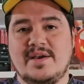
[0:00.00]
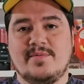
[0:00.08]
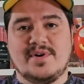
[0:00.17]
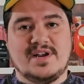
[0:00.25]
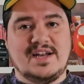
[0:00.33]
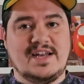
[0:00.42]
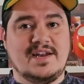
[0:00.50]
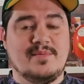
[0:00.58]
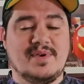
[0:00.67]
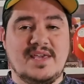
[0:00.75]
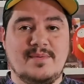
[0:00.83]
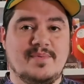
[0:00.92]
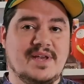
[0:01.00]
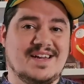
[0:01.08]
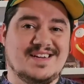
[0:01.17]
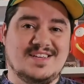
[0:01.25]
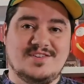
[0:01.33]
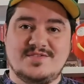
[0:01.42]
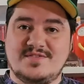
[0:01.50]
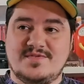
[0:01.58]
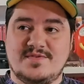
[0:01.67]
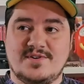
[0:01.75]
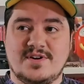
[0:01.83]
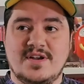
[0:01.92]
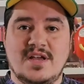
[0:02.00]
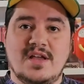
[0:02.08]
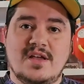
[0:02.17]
that we're going to end up keeping and use for